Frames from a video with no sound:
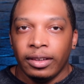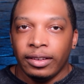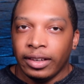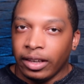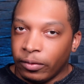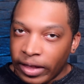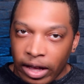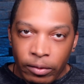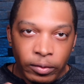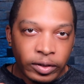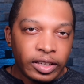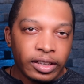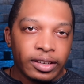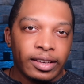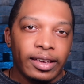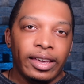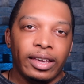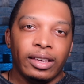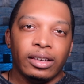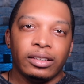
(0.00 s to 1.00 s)
If that were the
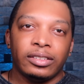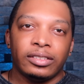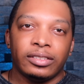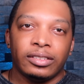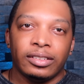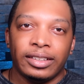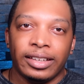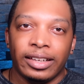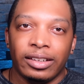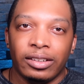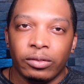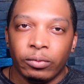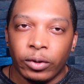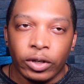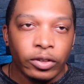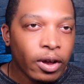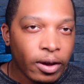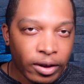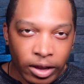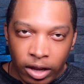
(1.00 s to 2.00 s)
case, then we're
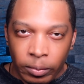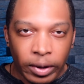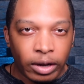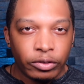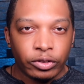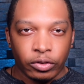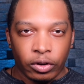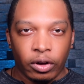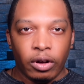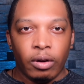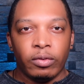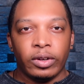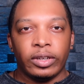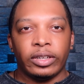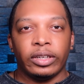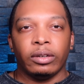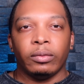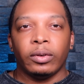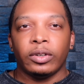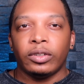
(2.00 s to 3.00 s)
talking about Jehovah
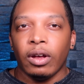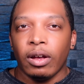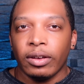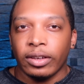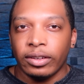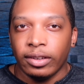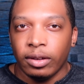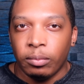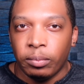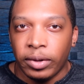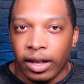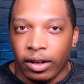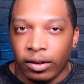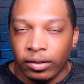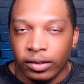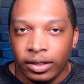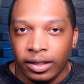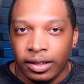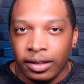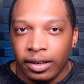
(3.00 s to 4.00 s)
here. We're talking
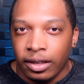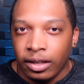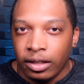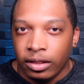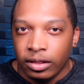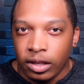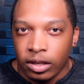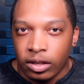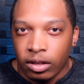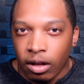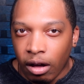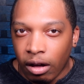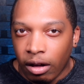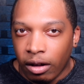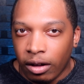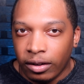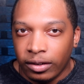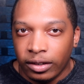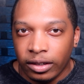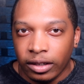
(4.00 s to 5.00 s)
about the
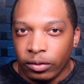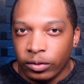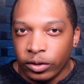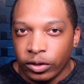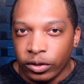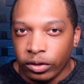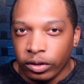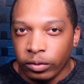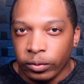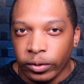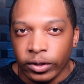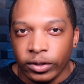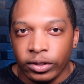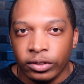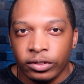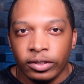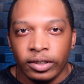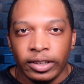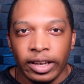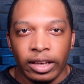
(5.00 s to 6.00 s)
God of
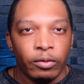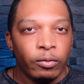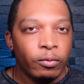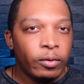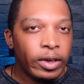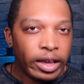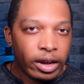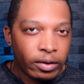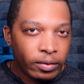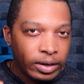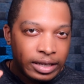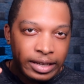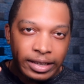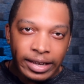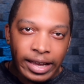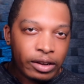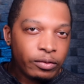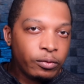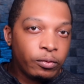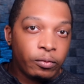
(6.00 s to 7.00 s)
universe, a very
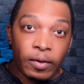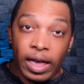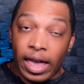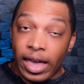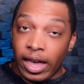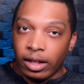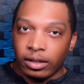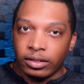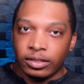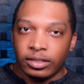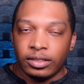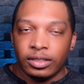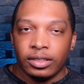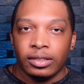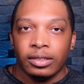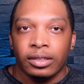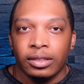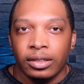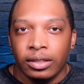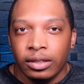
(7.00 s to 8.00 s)
advanced
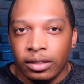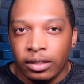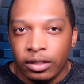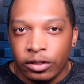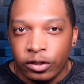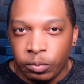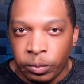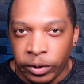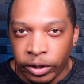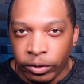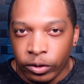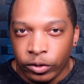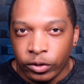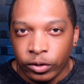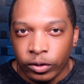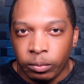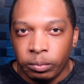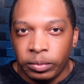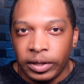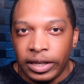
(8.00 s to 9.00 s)

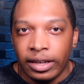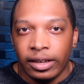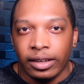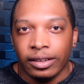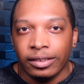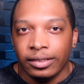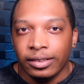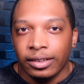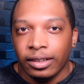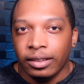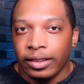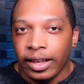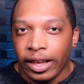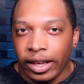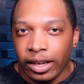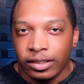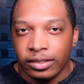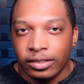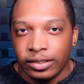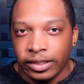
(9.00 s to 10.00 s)
spiritual being that
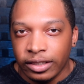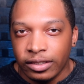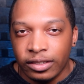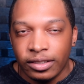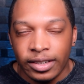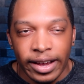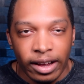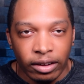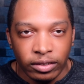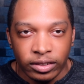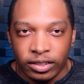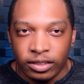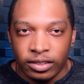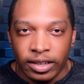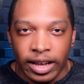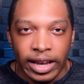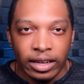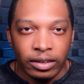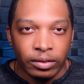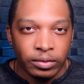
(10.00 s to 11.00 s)
exists
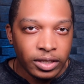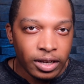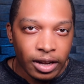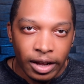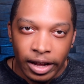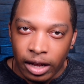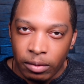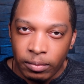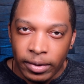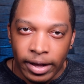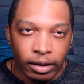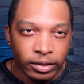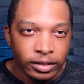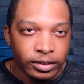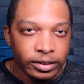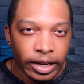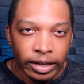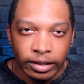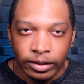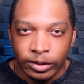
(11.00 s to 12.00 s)
outside of time,
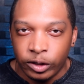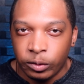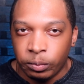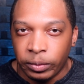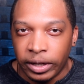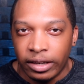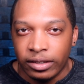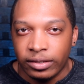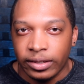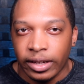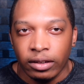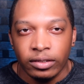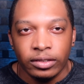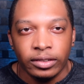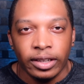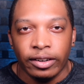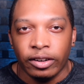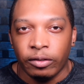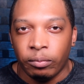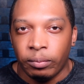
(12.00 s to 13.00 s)
outside of space,
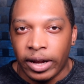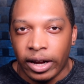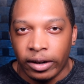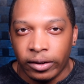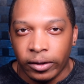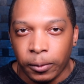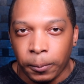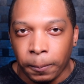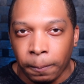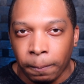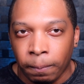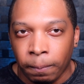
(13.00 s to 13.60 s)
outside of matter.